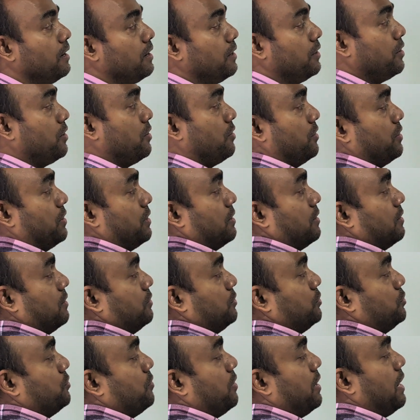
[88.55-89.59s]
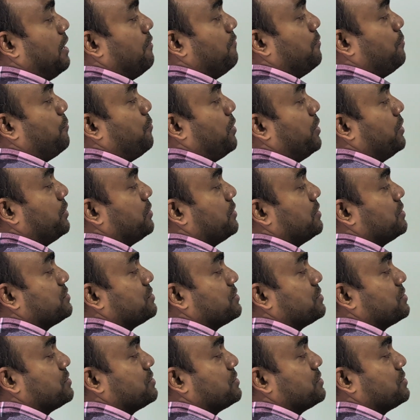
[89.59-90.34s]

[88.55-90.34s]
Now, you have a point on a